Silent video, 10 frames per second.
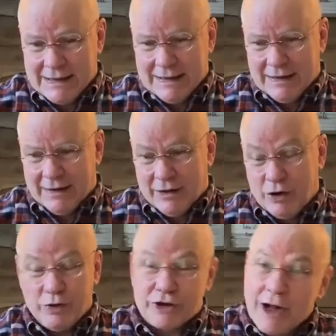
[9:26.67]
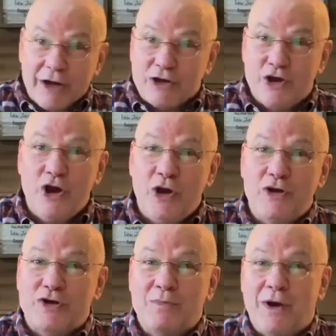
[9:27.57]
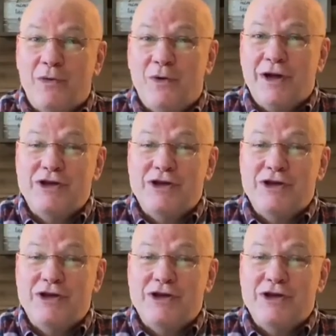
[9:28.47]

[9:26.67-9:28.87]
who is not Jewish, by the way.